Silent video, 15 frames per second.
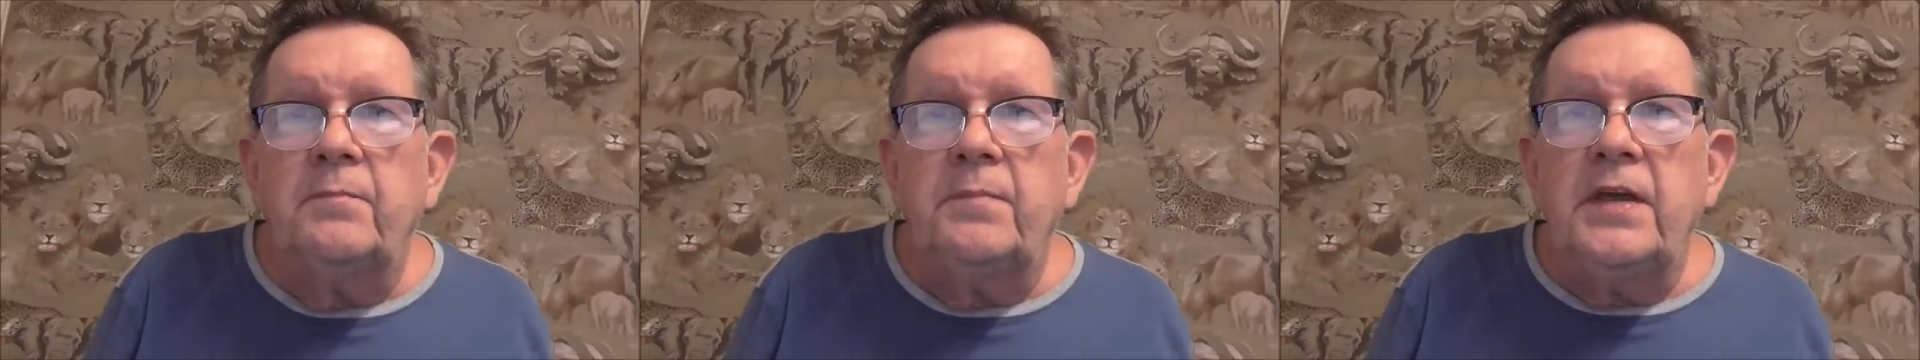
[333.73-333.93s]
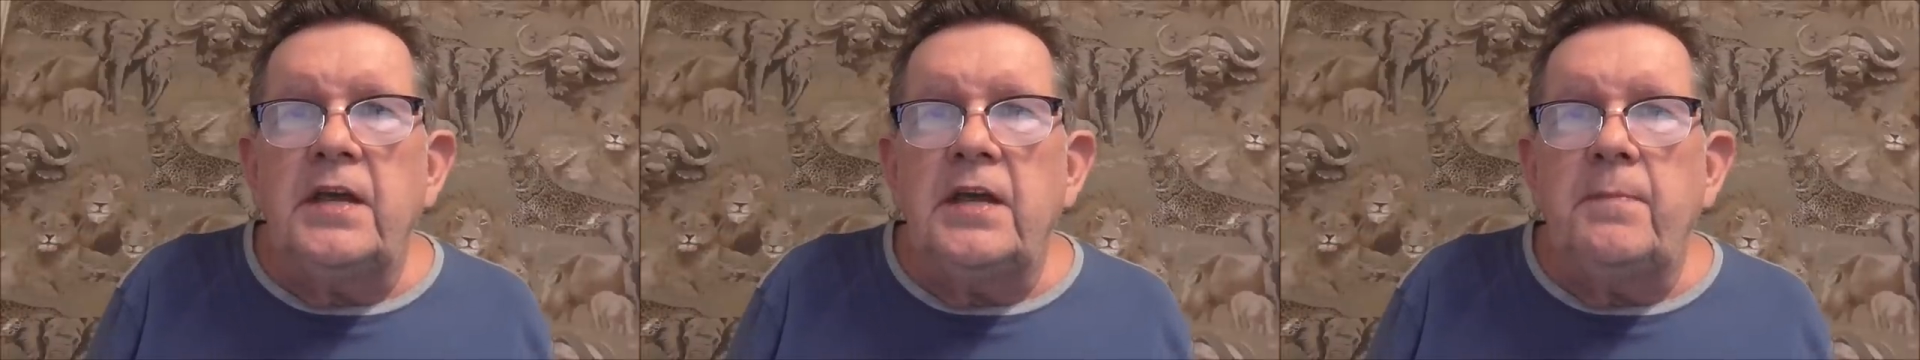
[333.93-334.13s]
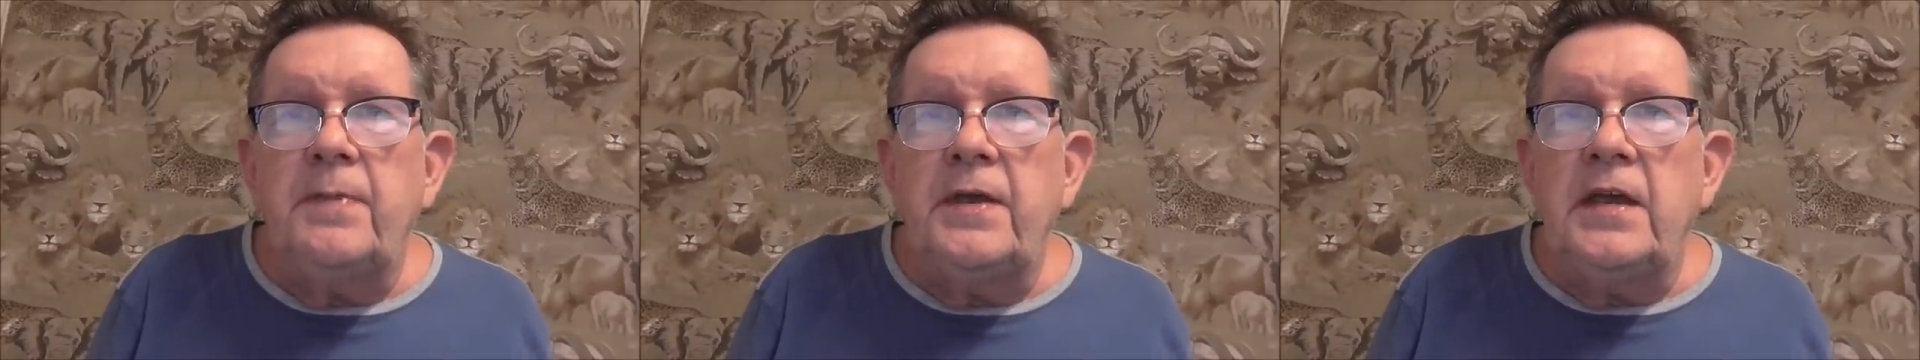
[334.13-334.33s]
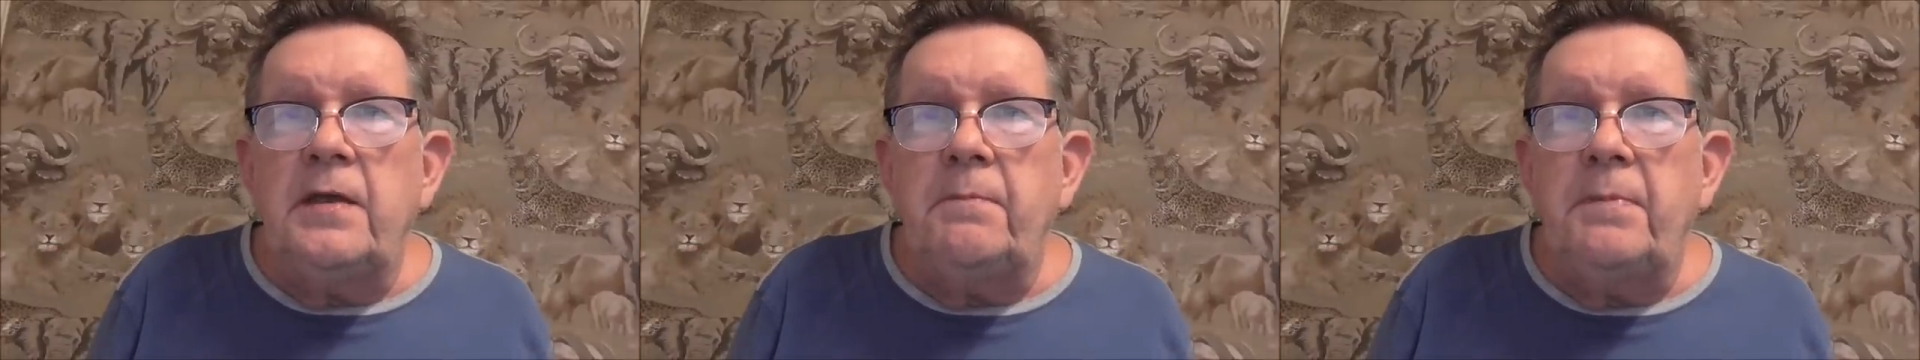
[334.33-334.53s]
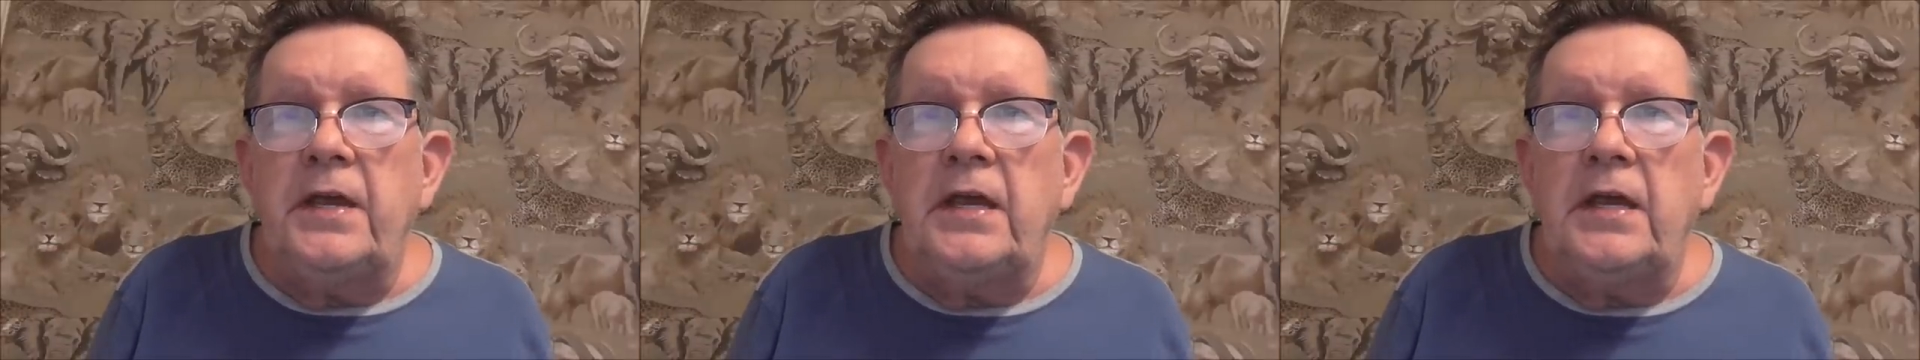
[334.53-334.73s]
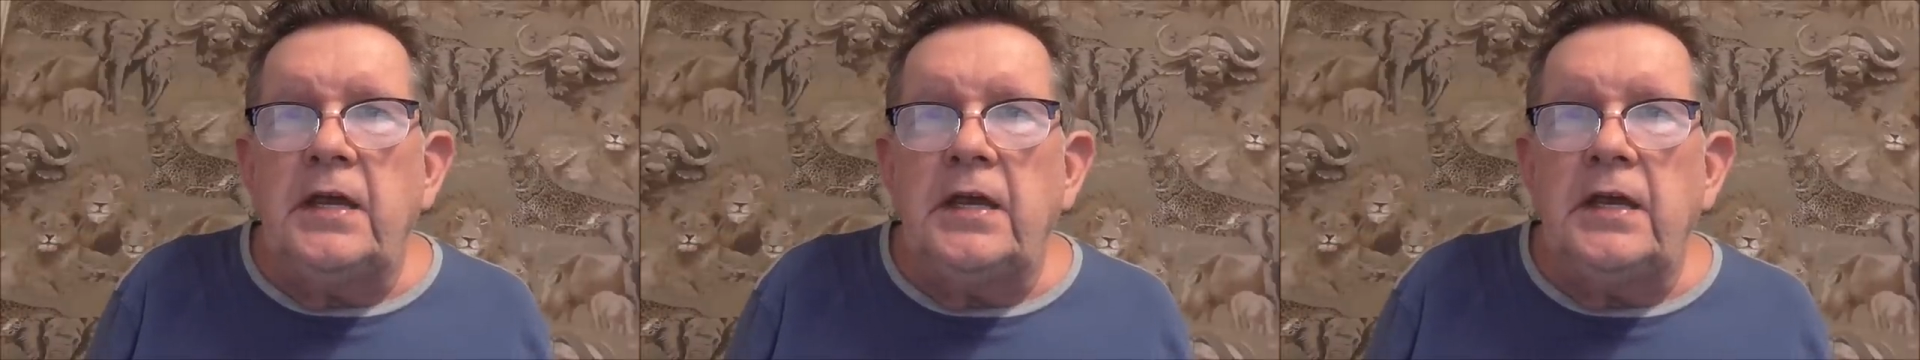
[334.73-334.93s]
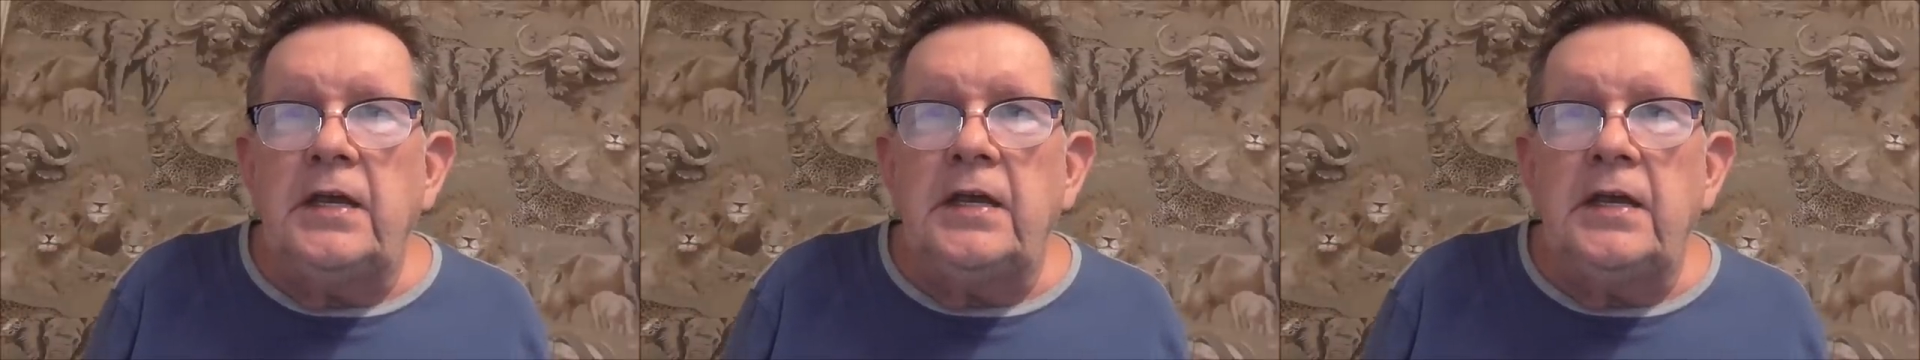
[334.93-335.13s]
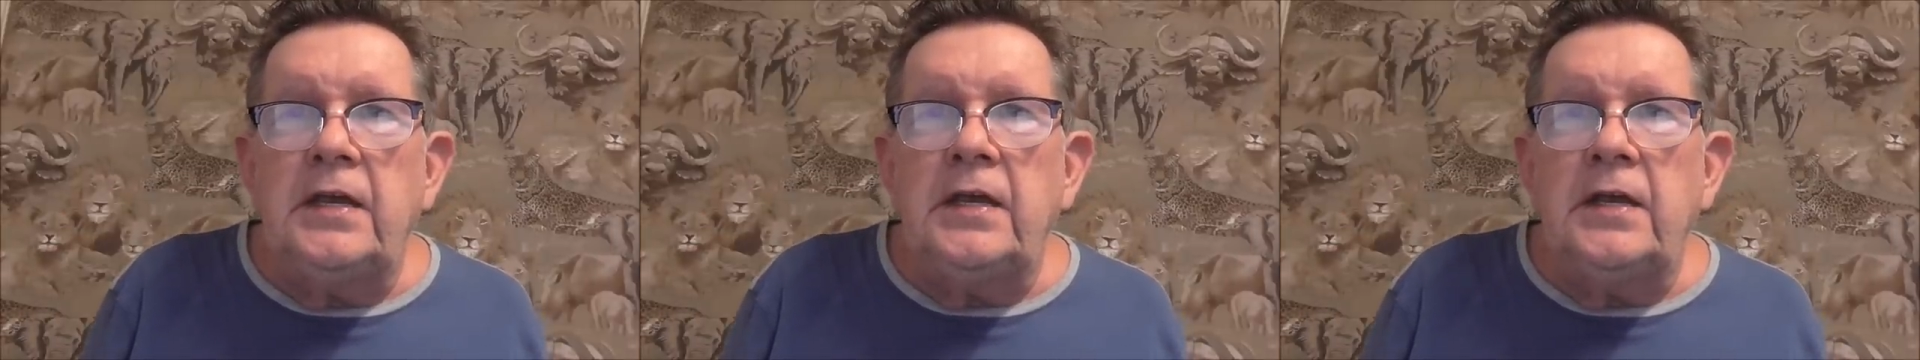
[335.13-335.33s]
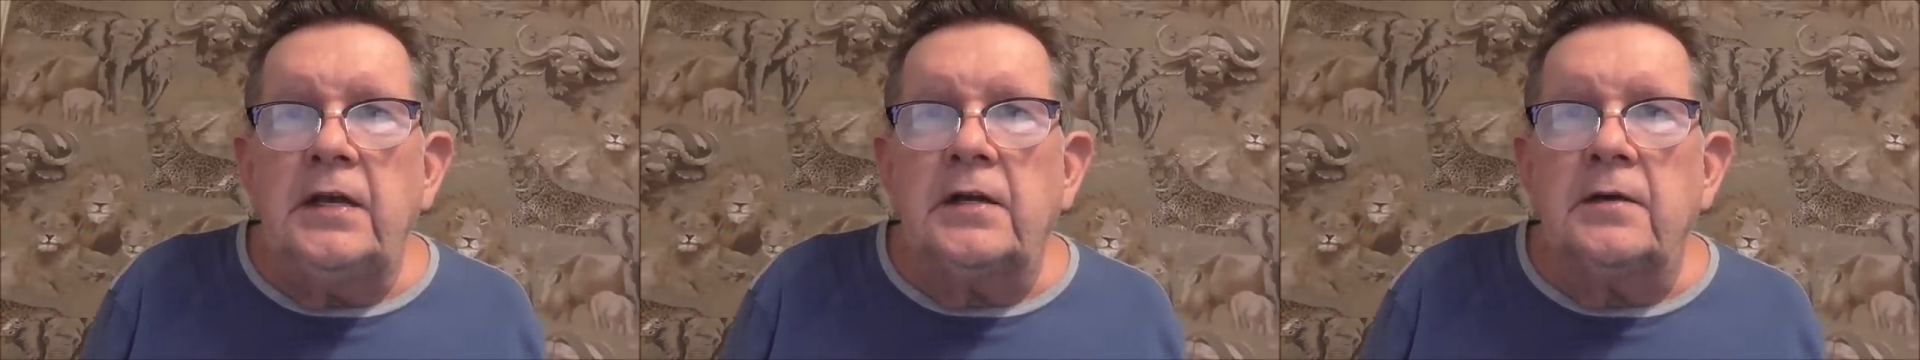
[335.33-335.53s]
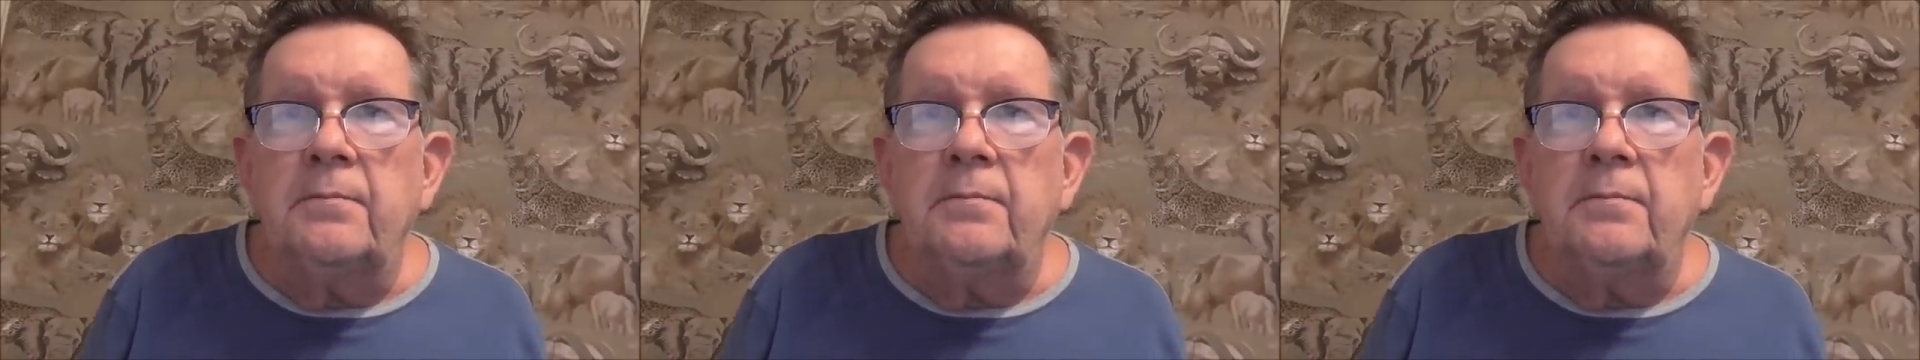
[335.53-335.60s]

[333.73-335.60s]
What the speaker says: BBBEE